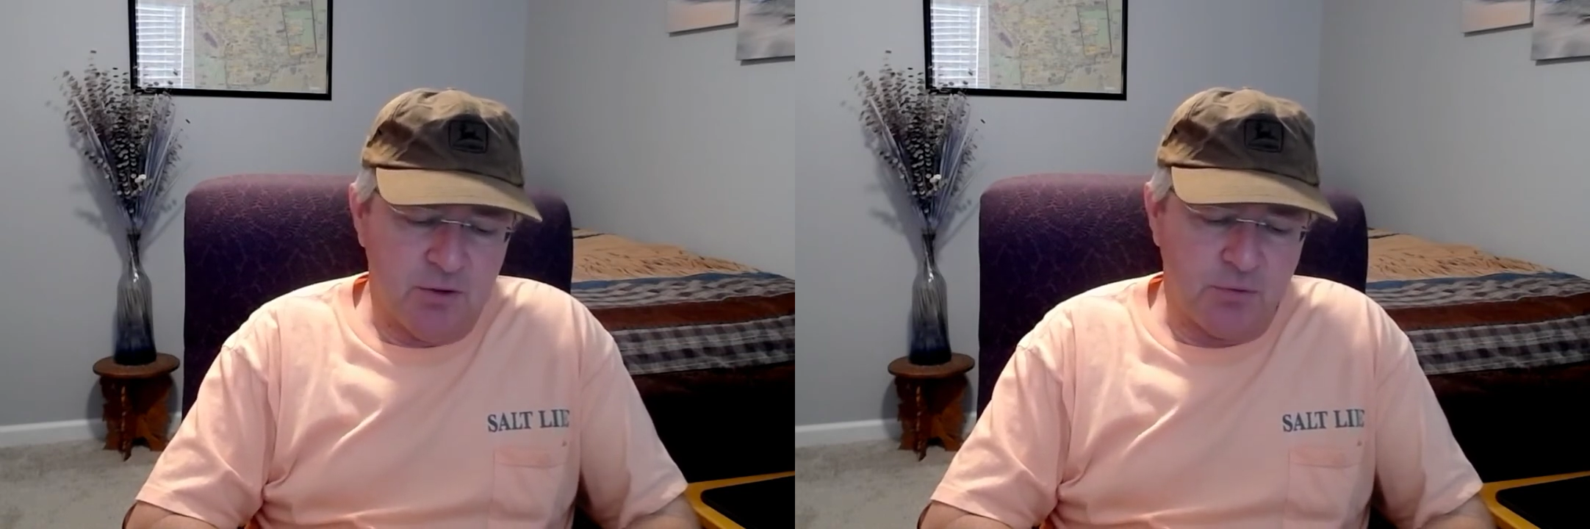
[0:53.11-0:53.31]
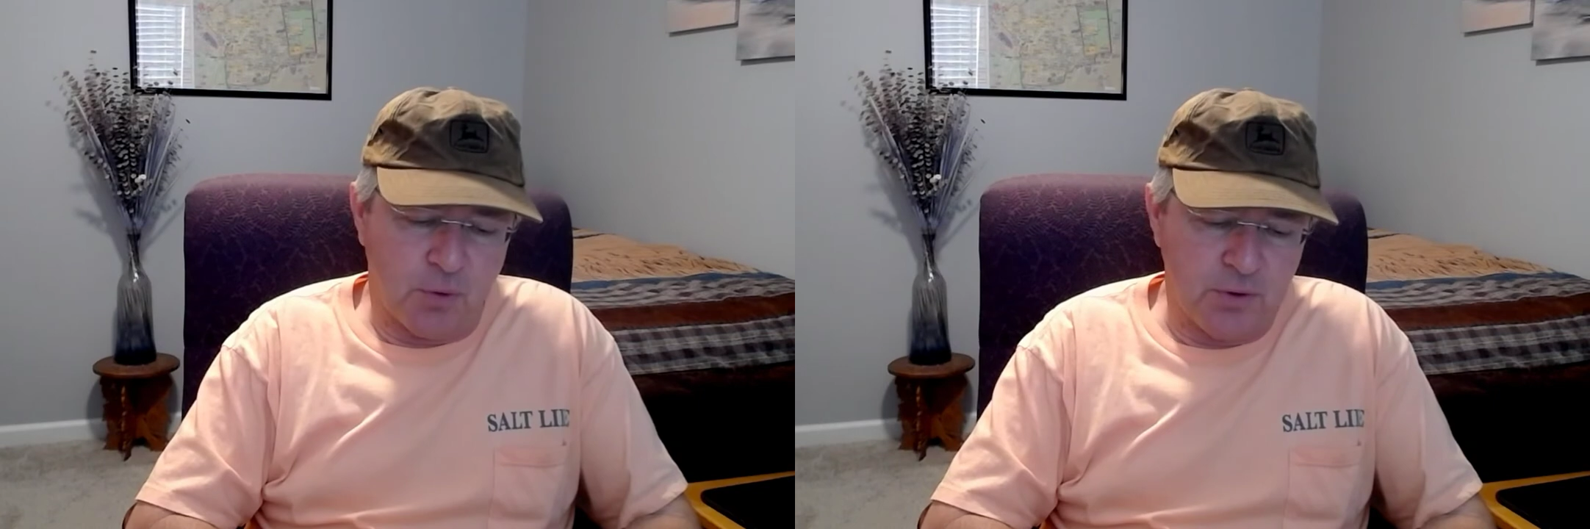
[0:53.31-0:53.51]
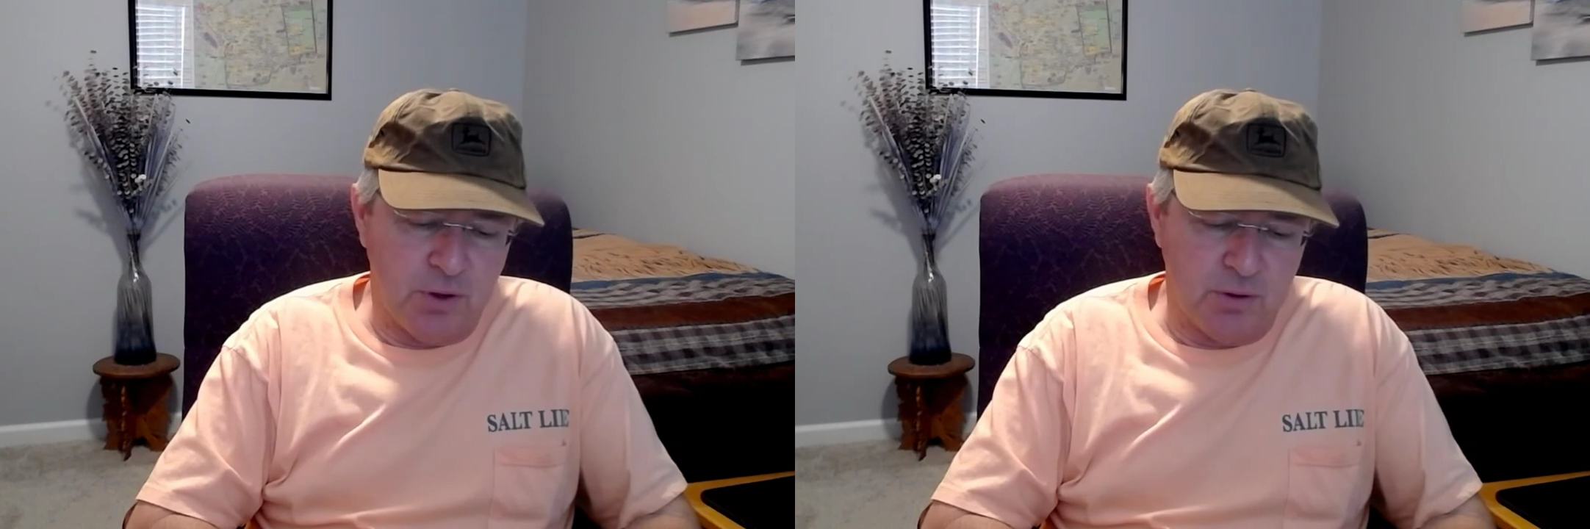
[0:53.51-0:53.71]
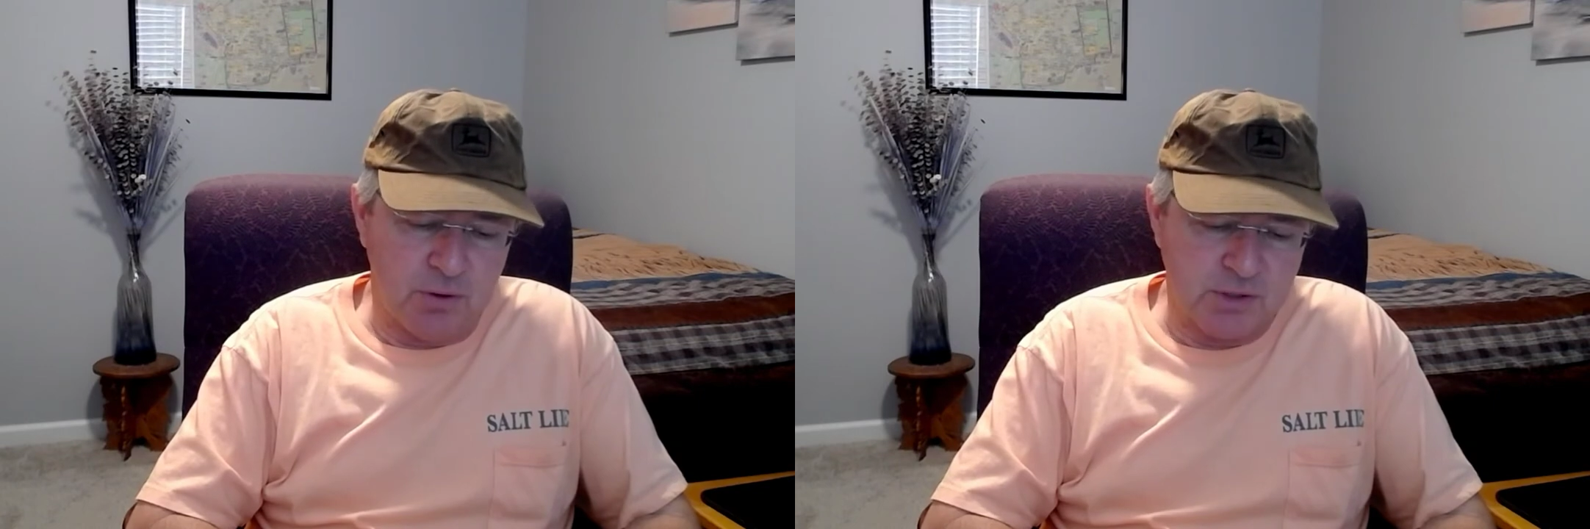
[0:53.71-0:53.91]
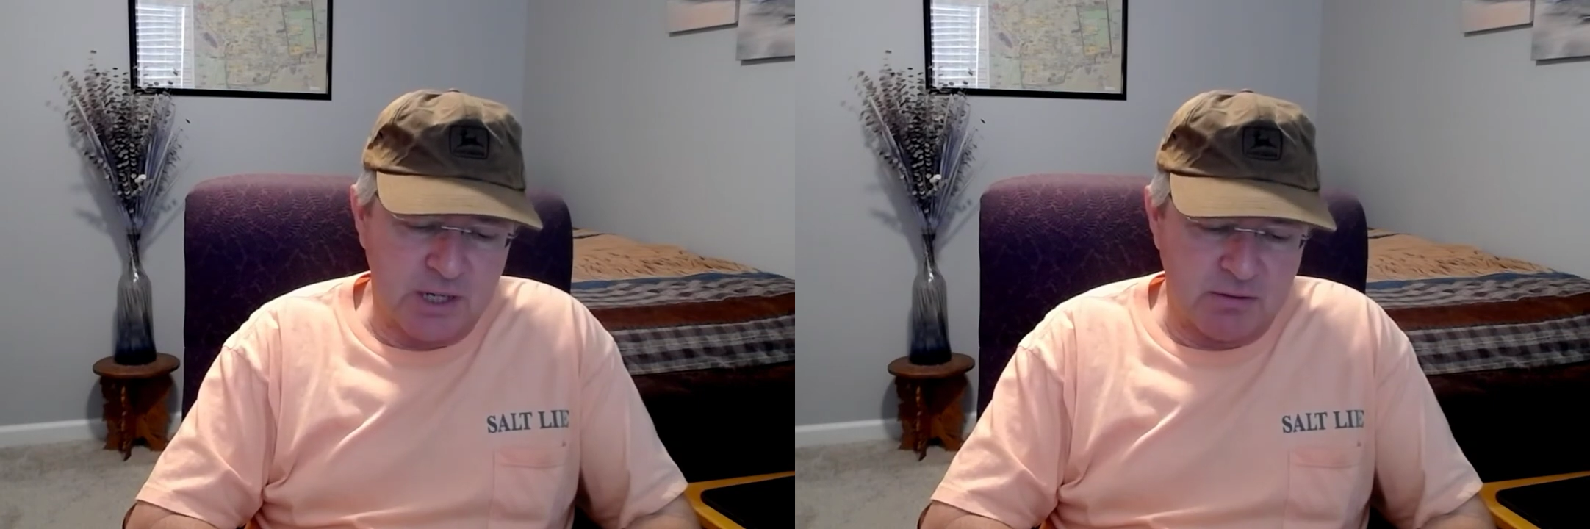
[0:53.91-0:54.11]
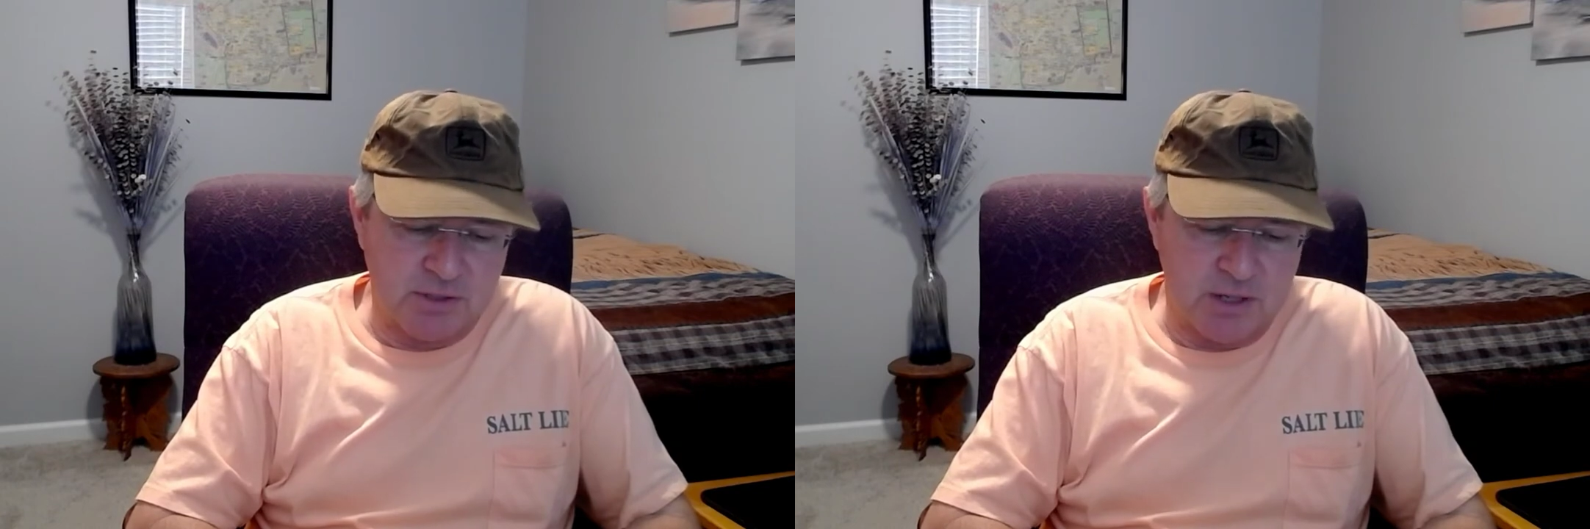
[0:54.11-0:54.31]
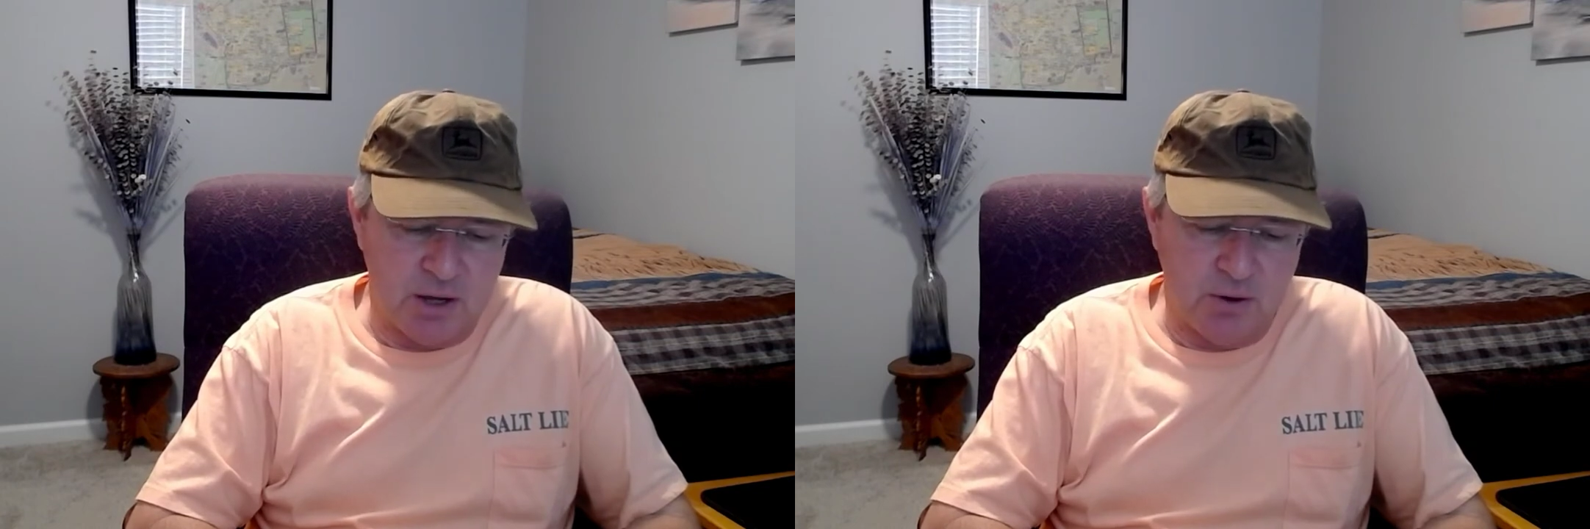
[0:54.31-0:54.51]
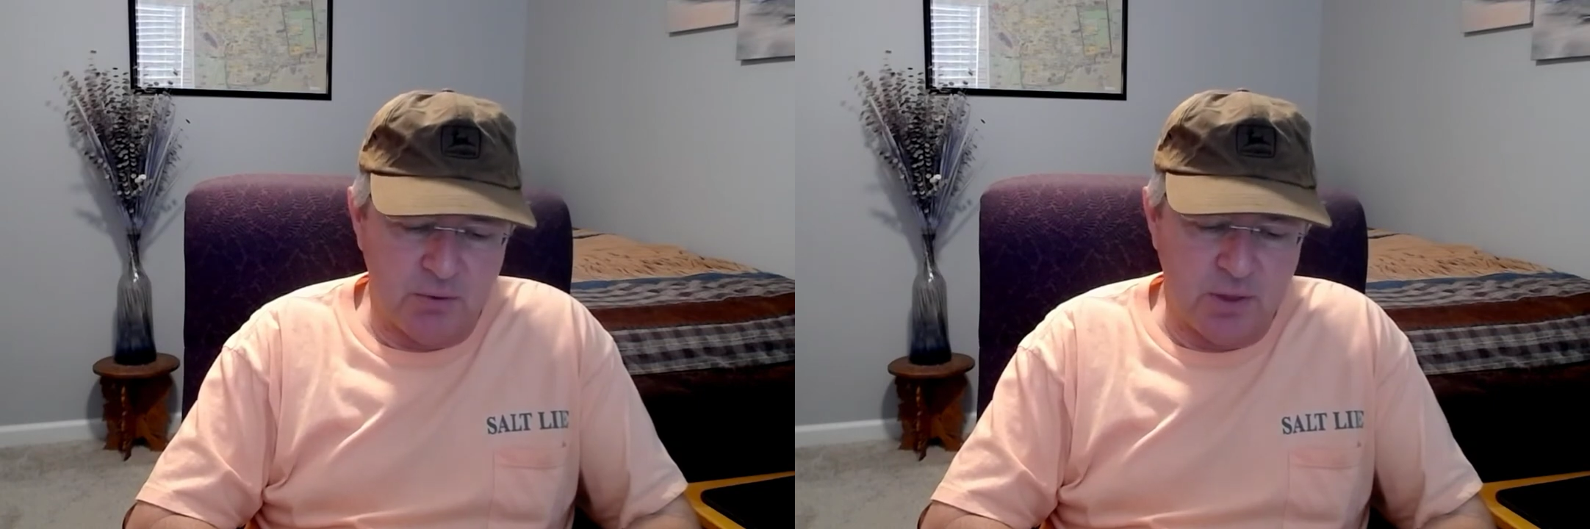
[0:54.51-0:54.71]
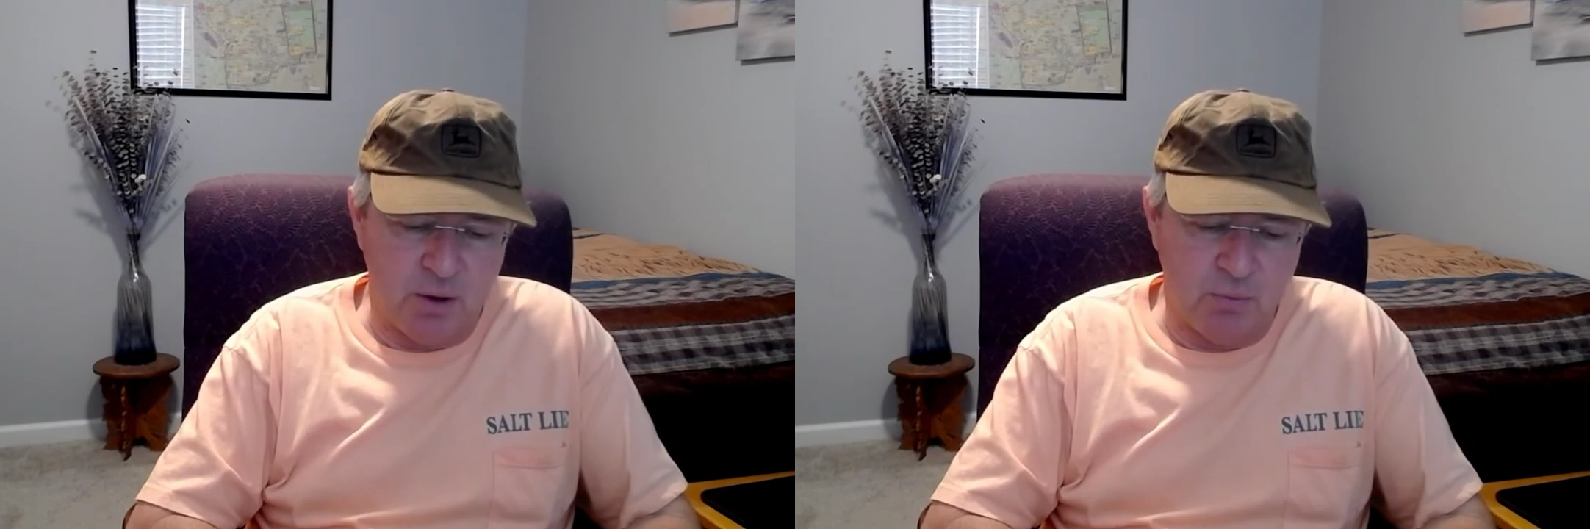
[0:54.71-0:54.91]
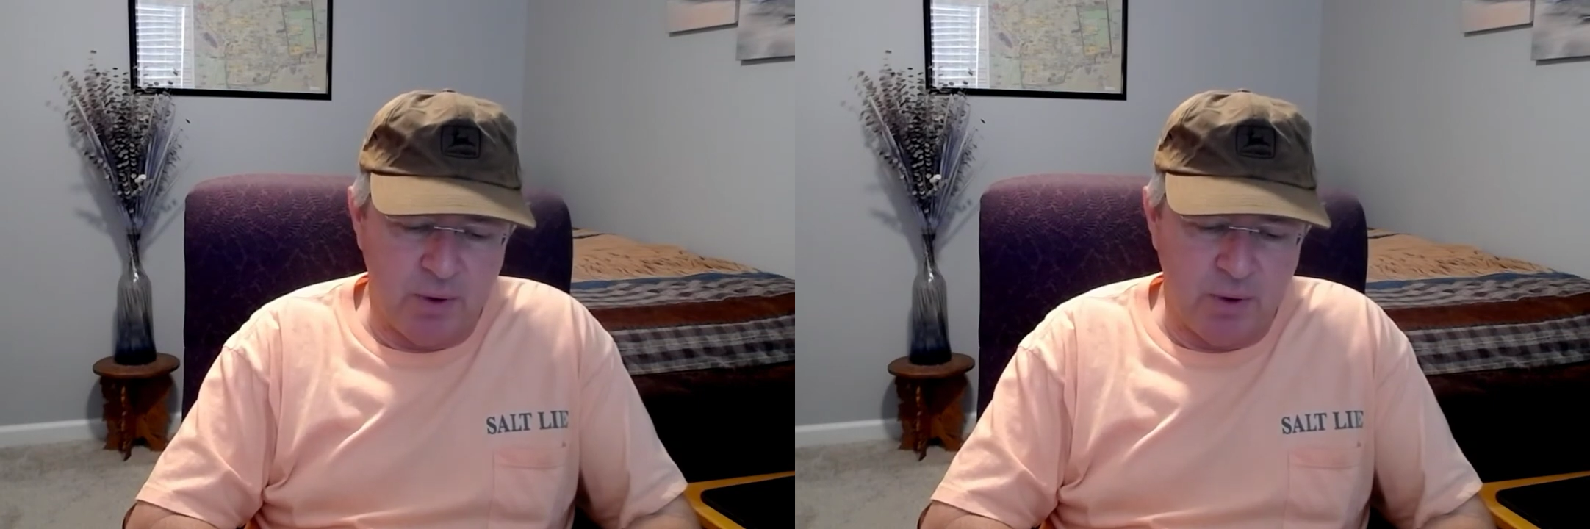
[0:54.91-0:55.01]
For you yourselves know that